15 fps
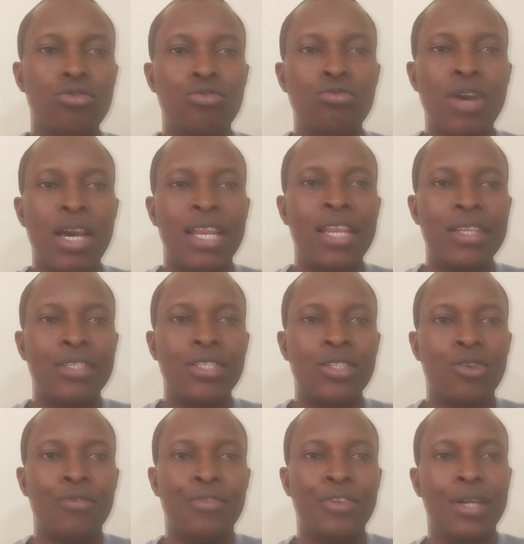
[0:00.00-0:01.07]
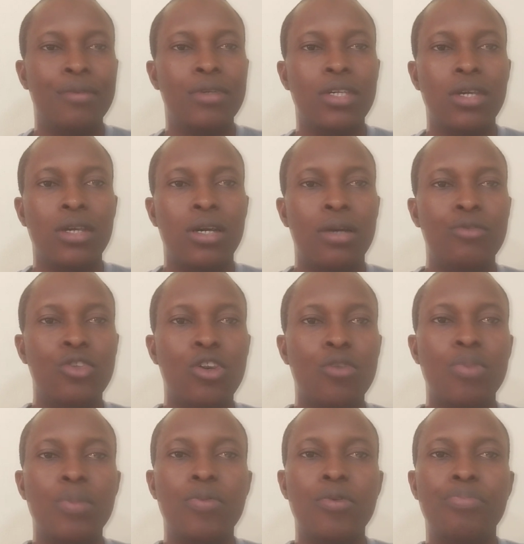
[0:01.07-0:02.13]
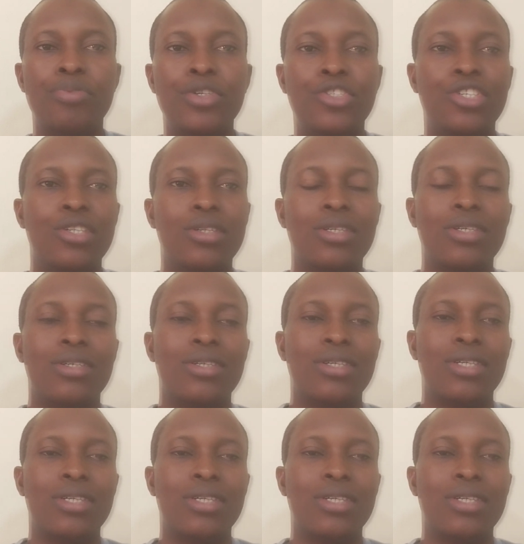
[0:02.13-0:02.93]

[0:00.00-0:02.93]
to do analysis of young people preaching,